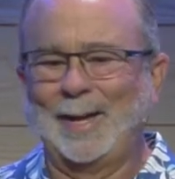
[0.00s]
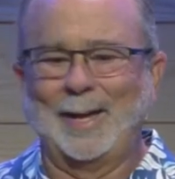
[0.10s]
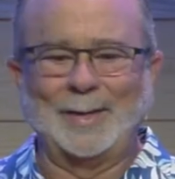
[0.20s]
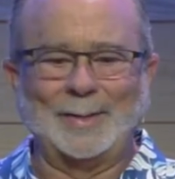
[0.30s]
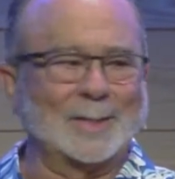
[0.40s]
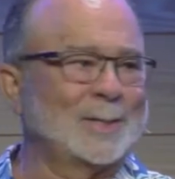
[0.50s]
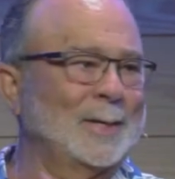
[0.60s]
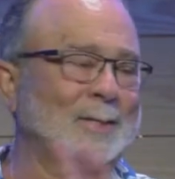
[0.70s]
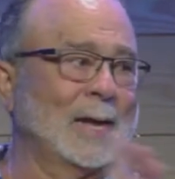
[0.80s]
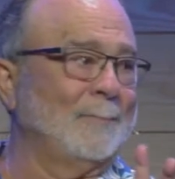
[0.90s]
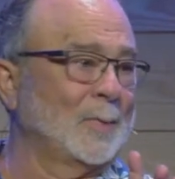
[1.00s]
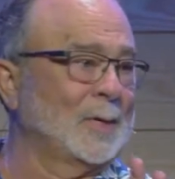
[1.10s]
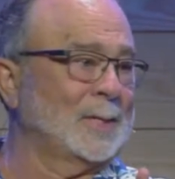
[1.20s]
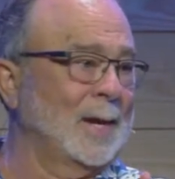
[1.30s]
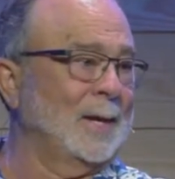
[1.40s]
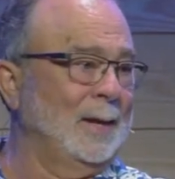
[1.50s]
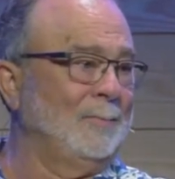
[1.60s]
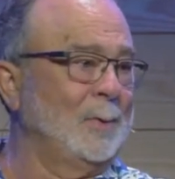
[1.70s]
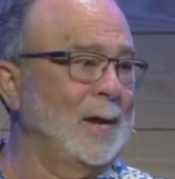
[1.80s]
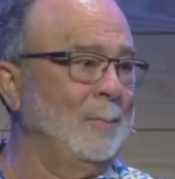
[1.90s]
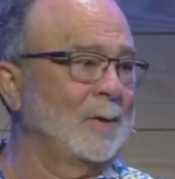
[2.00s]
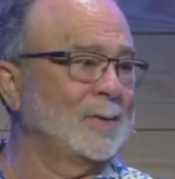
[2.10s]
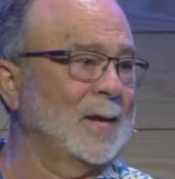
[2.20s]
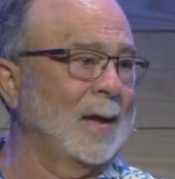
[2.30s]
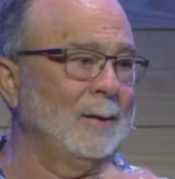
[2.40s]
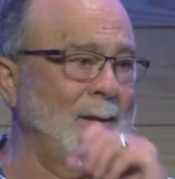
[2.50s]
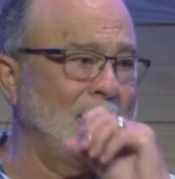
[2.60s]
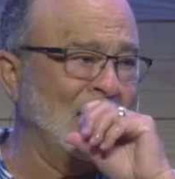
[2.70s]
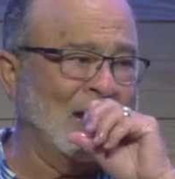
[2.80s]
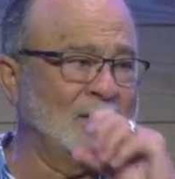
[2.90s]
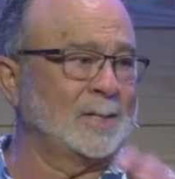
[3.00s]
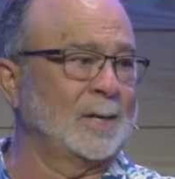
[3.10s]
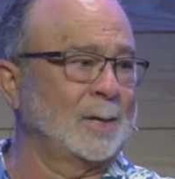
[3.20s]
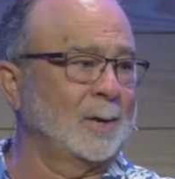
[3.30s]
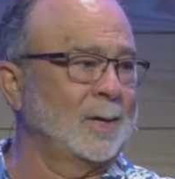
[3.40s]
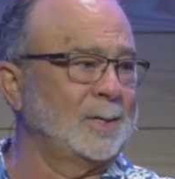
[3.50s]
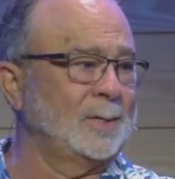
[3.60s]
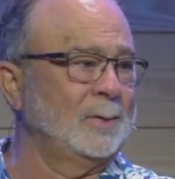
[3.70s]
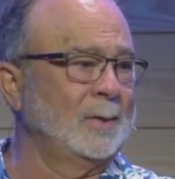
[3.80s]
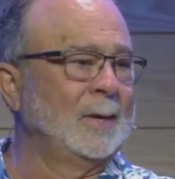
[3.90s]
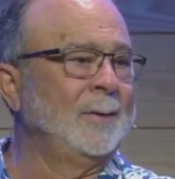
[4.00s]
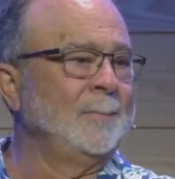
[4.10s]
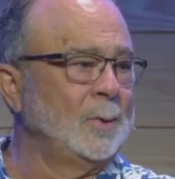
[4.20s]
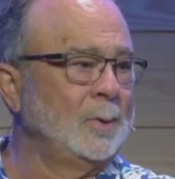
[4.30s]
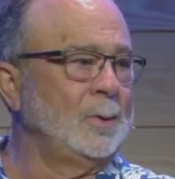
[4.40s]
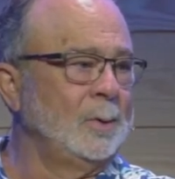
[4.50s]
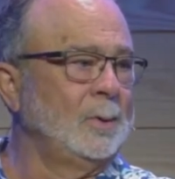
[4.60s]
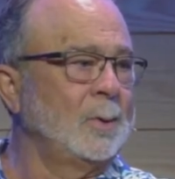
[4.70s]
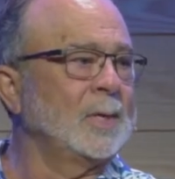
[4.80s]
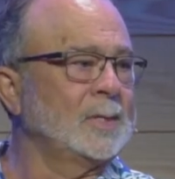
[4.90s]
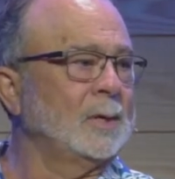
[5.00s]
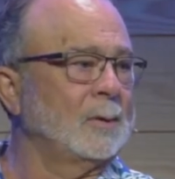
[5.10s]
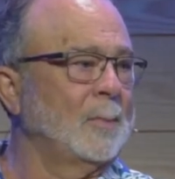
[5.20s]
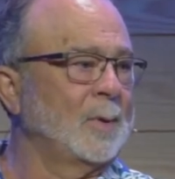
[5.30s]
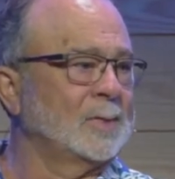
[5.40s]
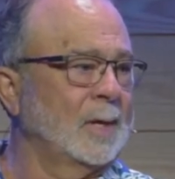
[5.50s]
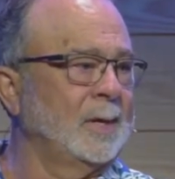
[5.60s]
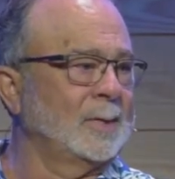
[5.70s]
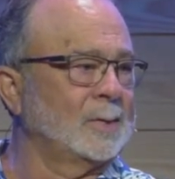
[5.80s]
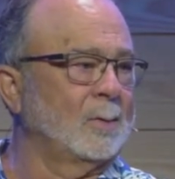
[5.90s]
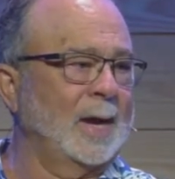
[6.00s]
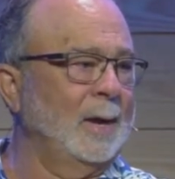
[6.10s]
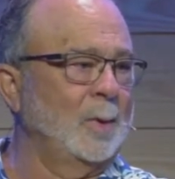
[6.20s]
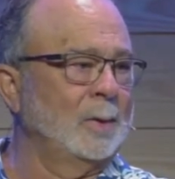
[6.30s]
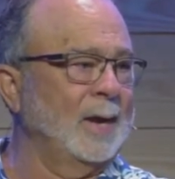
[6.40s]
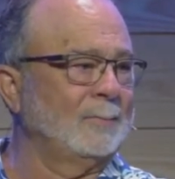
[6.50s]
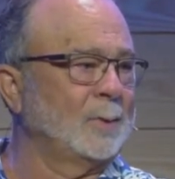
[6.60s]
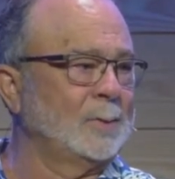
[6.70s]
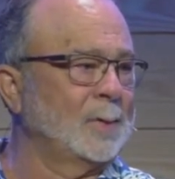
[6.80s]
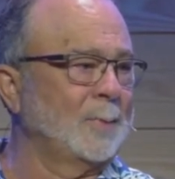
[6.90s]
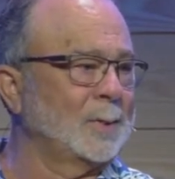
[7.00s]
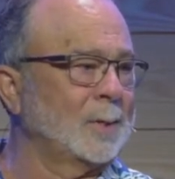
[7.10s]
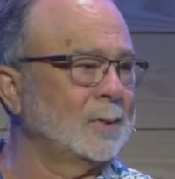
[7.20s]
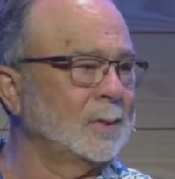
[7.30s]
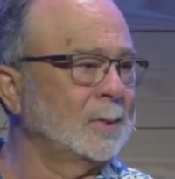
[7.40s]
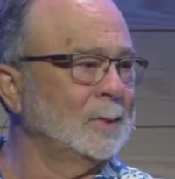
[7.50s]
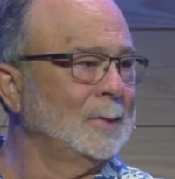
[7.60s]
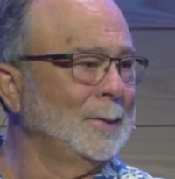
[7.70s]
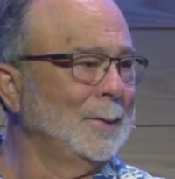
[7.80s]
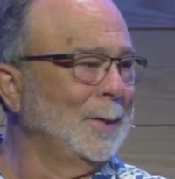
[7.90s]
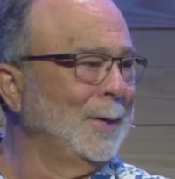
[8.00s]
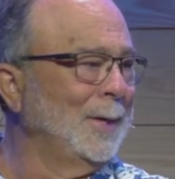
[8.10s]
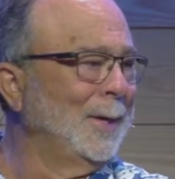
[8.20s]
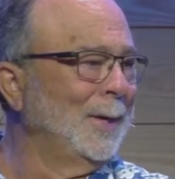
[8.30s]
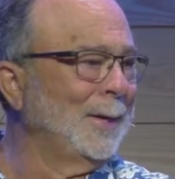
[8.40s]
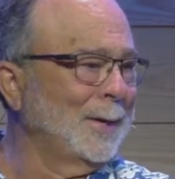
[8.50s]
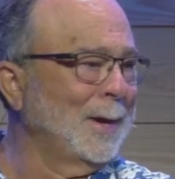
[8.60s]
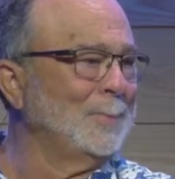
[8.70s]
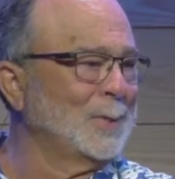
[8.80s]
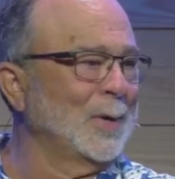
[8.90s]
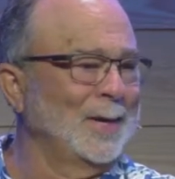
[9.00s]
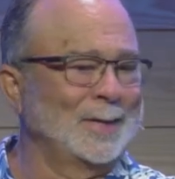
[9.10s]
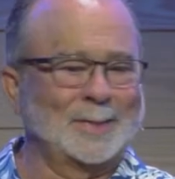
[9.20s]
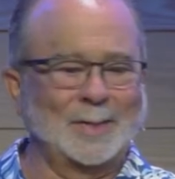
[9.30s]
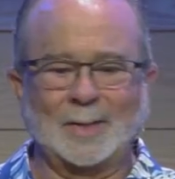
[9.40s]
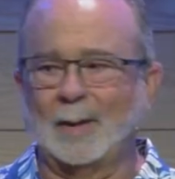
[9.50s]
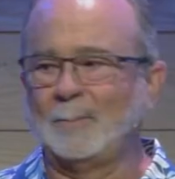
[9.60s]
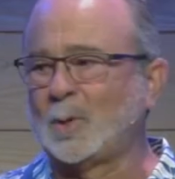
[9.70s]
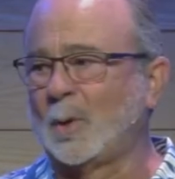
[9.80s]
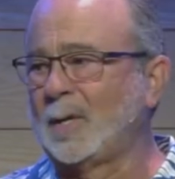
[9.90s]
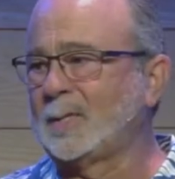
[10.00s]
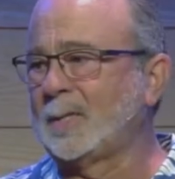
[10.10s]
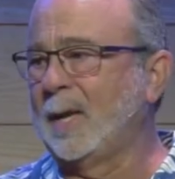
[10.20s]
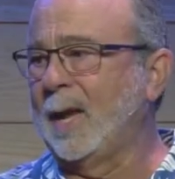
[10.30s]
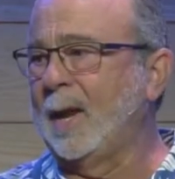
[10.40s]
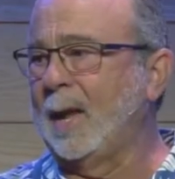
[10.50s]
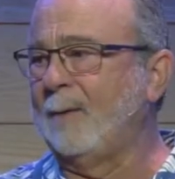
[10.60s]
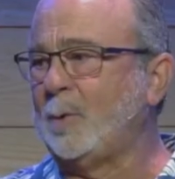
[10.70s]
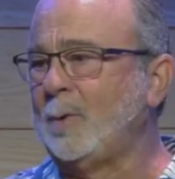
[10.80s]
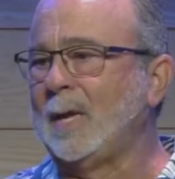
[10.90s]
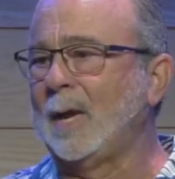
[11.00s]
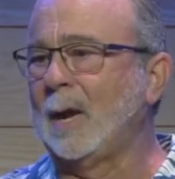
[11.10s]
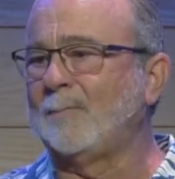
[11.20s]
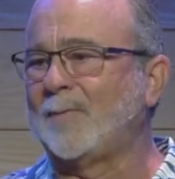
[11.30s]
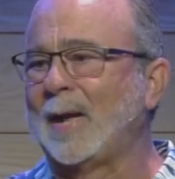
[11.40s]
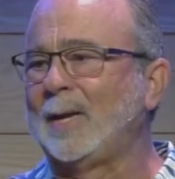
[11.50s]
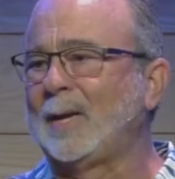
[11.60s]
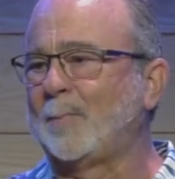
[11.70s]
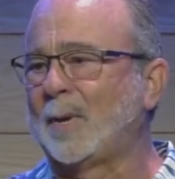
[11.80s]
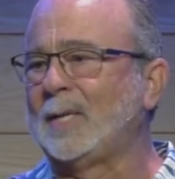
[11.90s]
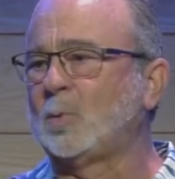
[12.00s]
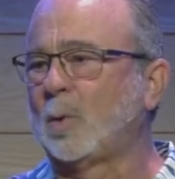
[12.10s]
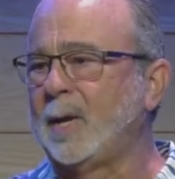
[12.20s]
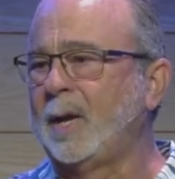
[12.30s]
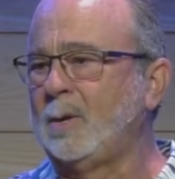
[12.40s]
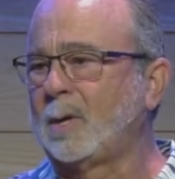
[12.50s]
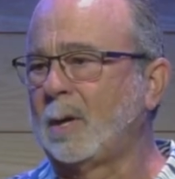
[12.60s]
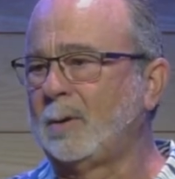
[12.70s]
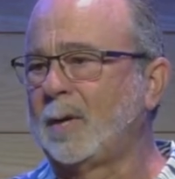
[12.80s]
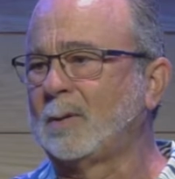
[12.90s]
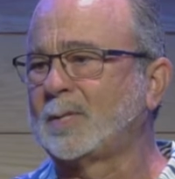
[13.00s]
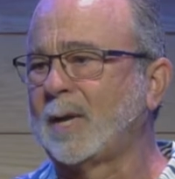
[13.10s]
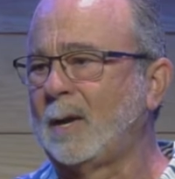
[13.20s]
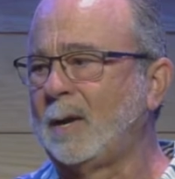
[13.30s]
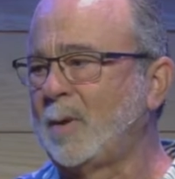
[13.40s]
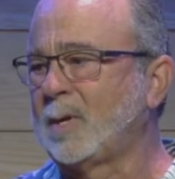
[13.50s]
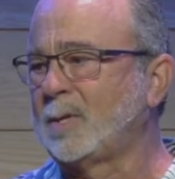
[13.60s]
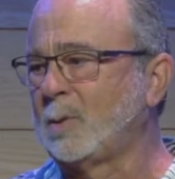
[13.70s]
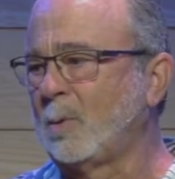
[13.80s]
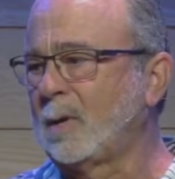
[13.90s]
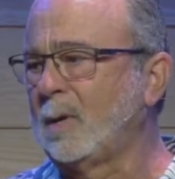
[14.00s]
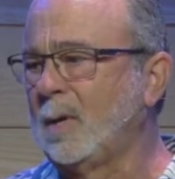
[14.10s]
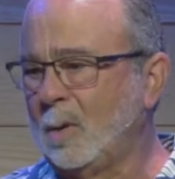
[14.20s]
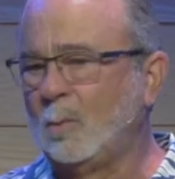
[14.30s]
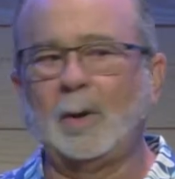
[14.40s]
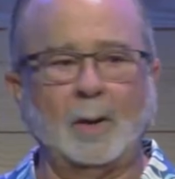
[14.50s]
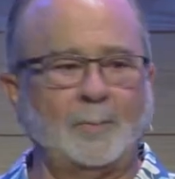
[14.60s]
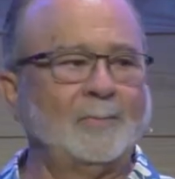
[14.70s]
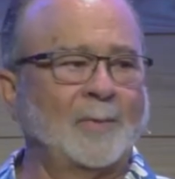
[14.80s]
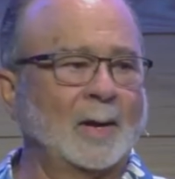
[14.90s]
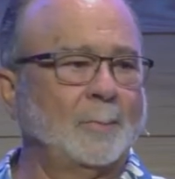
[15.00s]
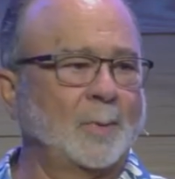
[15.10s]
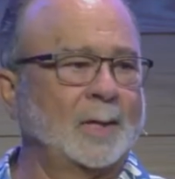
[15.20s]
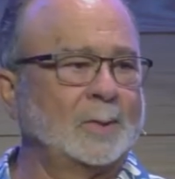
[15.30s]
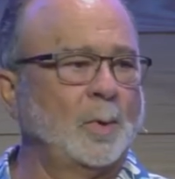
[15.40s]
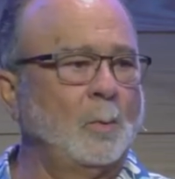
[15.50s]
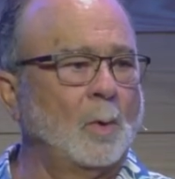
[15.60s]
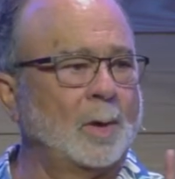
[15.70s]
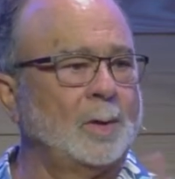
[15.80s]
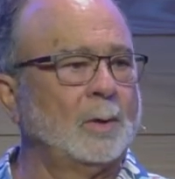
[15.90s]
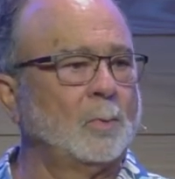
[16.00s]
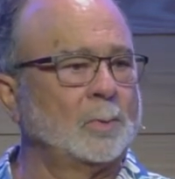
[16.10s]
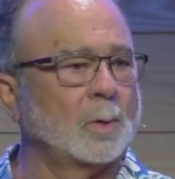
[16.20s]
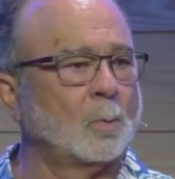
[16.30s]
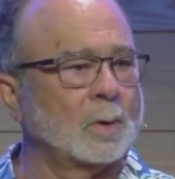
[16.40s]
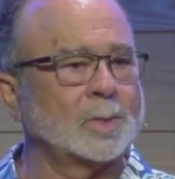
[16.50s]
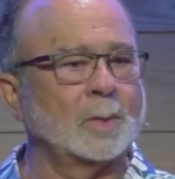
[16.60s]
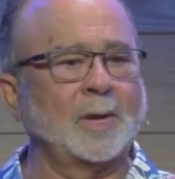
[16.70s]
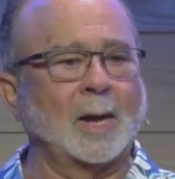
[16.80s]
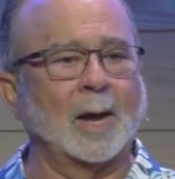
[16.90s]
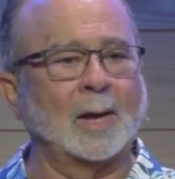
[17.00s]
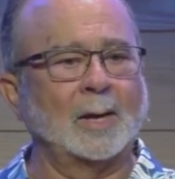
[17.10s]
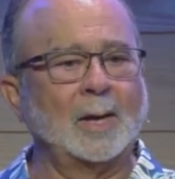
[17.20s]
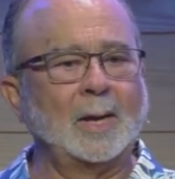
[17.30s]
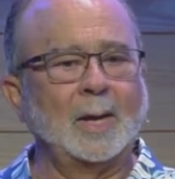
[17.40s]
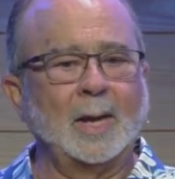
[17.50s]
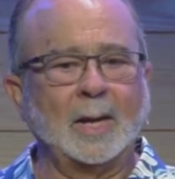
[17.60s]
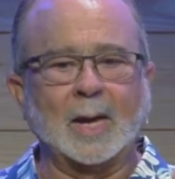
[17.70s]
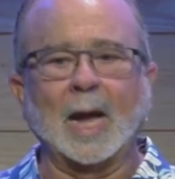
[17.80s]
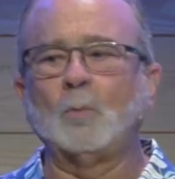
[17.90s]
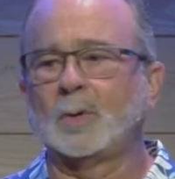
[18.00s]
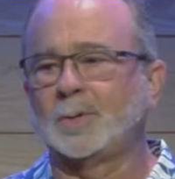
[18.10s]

Just to stop for a second, if you came on Saturday, can I just encourage you? You can still come on Sunday. It's okay. We don't have two separate churches. Right. Come join us. Come join us. And if you need help finding a place where, and you can only go Saturday because you're working, we'll help you find a place. We want you to worship God. God wants